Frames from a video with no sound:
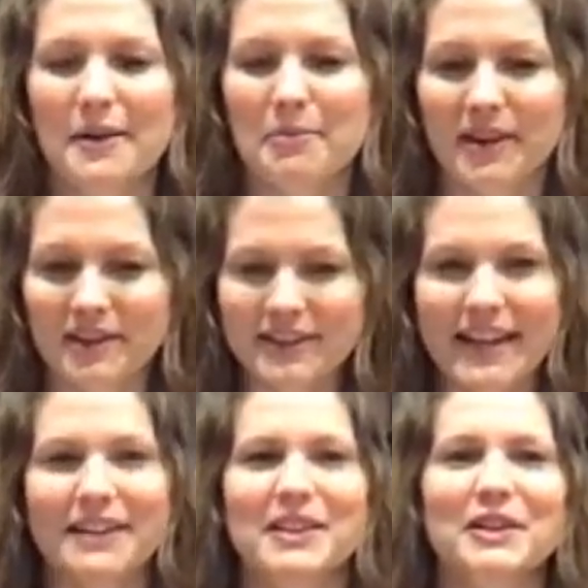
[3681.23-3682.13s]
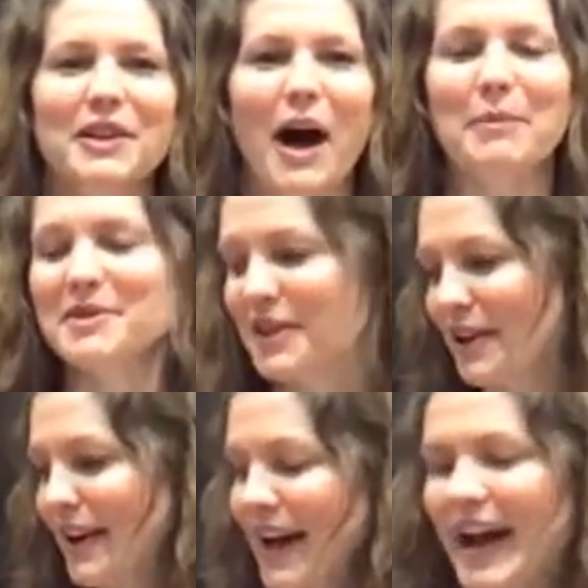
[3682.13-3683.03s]
But it looked like a little
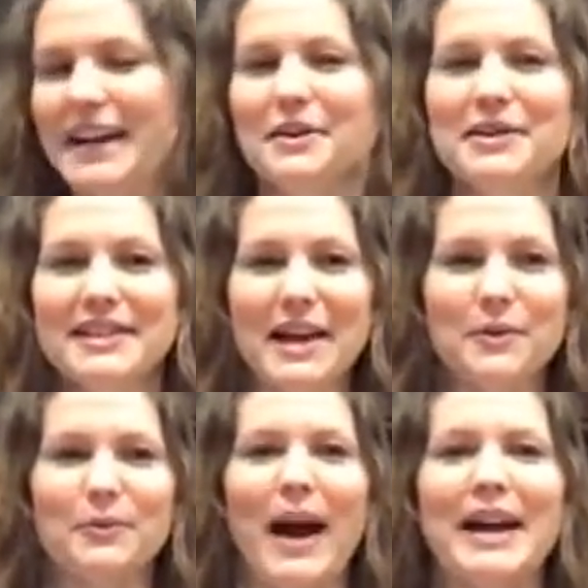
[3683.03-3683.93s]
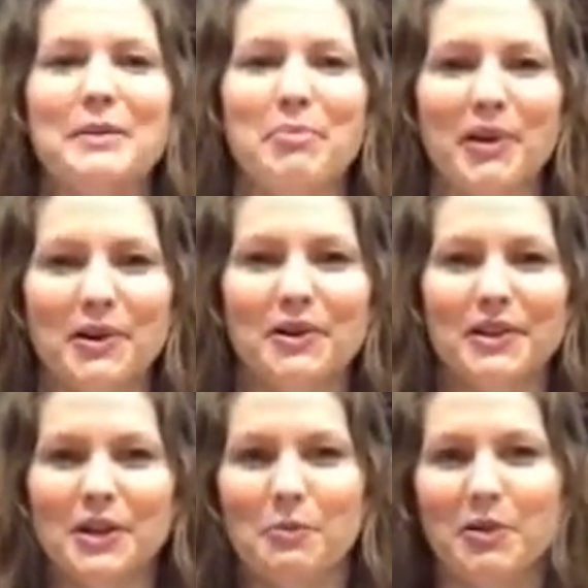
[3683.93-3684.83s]
lobster, and it was like right at Pearl,
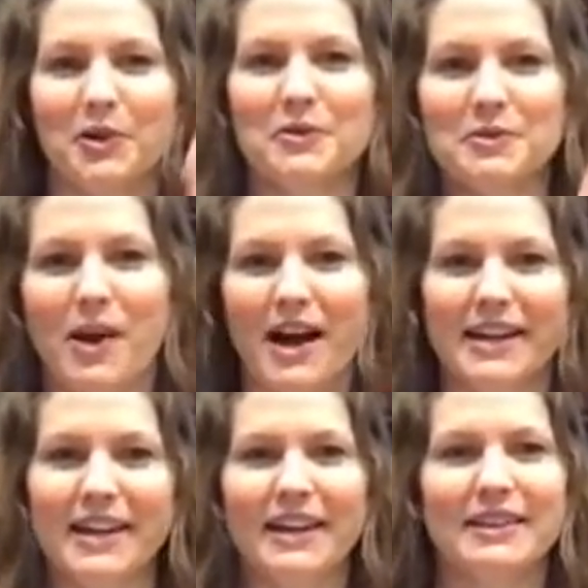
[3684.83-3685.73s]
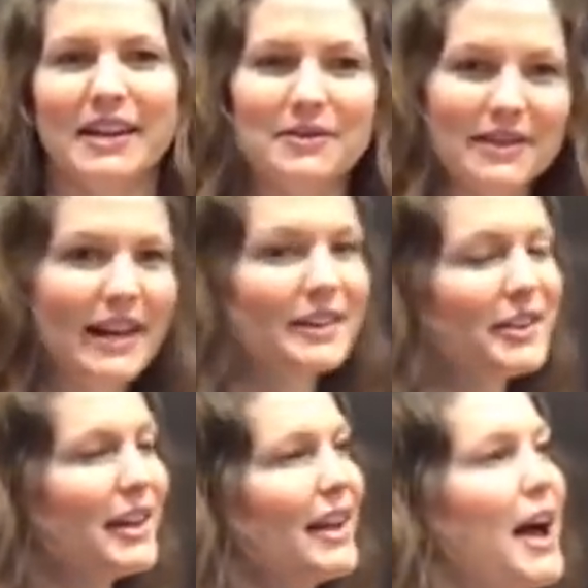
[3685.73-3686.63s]
you know, Pearl was walking, and then it was like
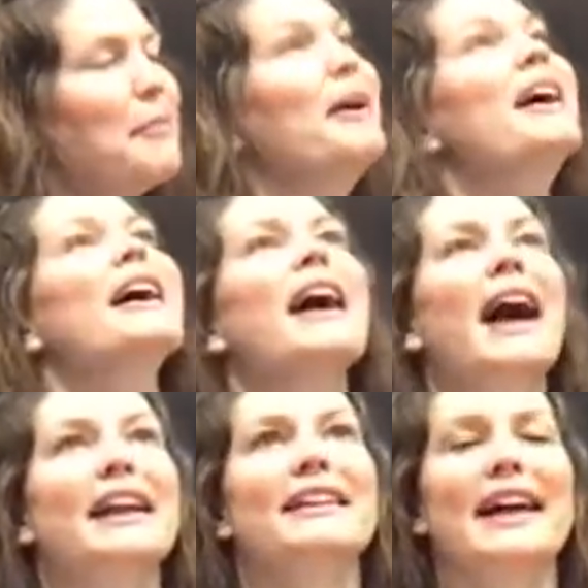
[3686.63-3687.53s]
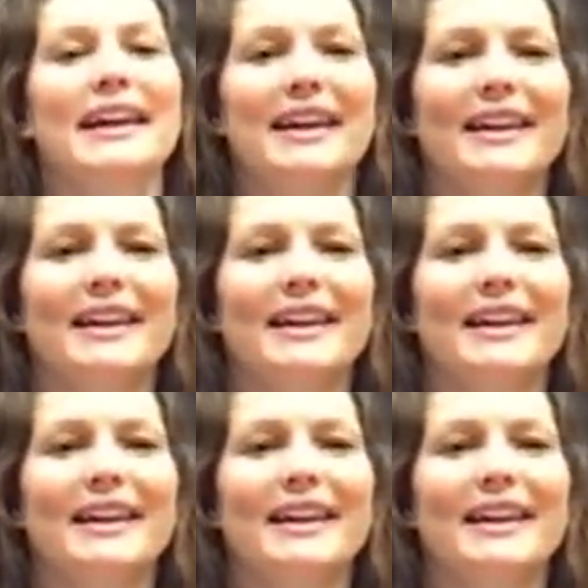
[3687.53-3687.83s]
looking up, and it, like,